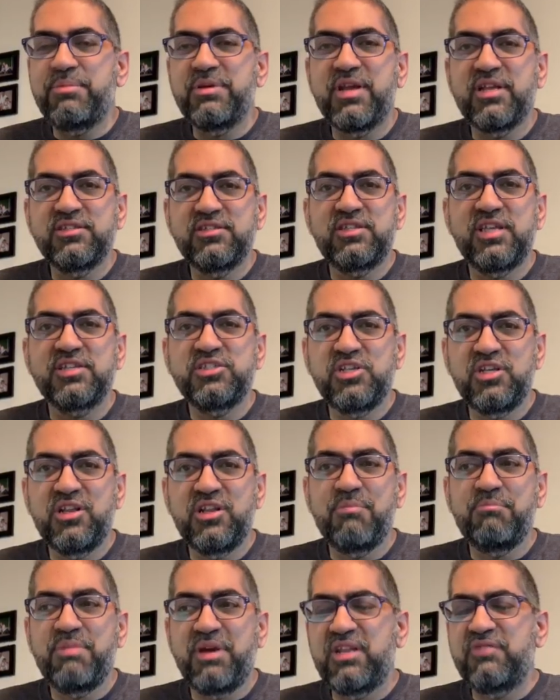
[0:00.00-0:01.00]
because it's actually
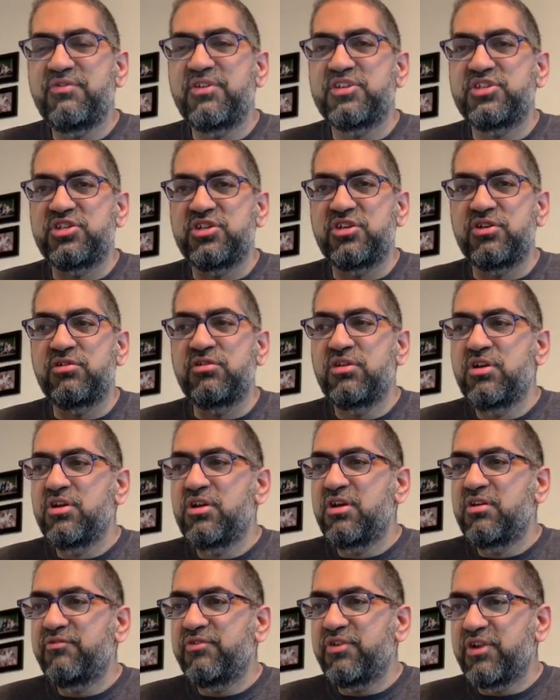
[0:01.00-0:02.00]
going to benefit you
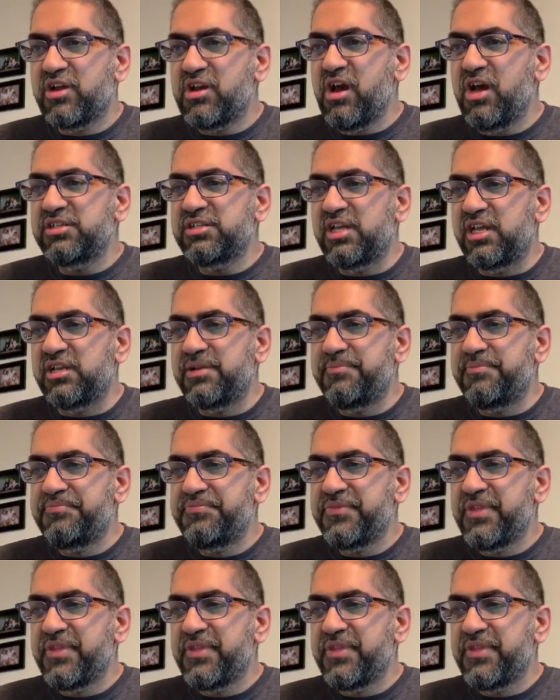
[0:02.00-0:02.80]
for your content.